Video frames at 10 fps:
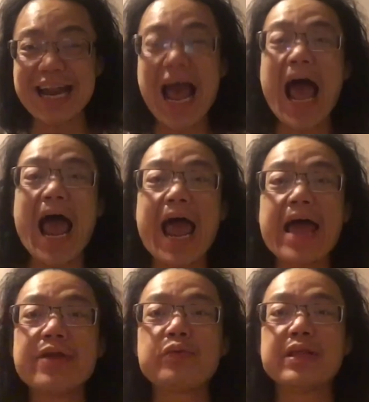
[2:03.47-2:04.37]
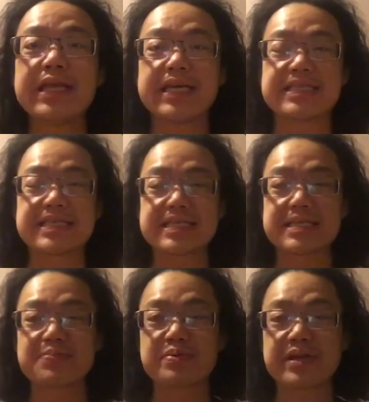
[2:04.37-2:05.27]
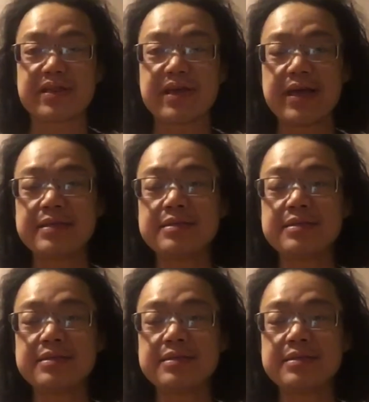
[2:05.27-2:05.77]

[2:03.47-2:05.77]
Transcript: and release. Breathe in